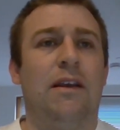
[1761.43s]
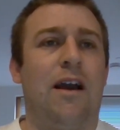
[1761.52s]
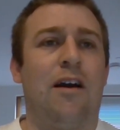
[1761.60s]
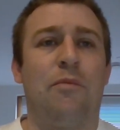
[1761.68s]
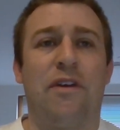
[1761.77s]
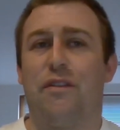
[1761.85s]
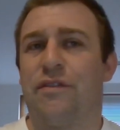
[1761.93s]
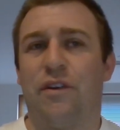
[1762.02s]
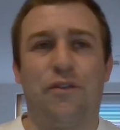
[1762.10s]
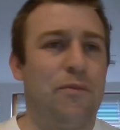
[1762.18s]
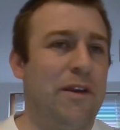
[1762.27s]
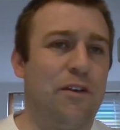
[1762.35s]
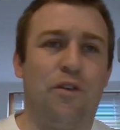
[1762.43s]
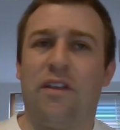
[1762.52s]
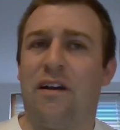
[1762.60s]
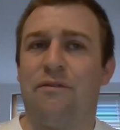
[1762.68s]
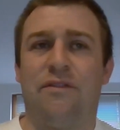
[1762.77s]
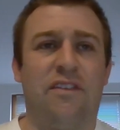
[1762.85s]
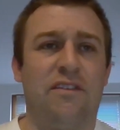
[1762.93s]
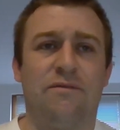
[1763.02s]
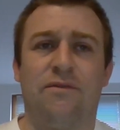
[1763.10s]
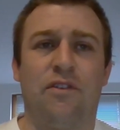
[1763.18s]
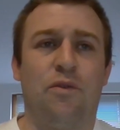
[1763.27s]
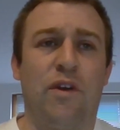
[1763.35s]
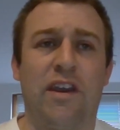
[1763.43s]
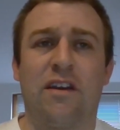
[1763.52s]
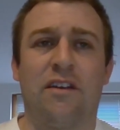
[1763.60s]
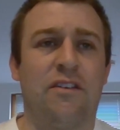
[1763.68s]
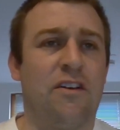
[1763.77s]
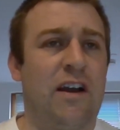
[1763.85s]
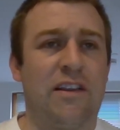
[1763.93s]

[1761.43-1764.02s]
I'll be off social media and all that for the week and not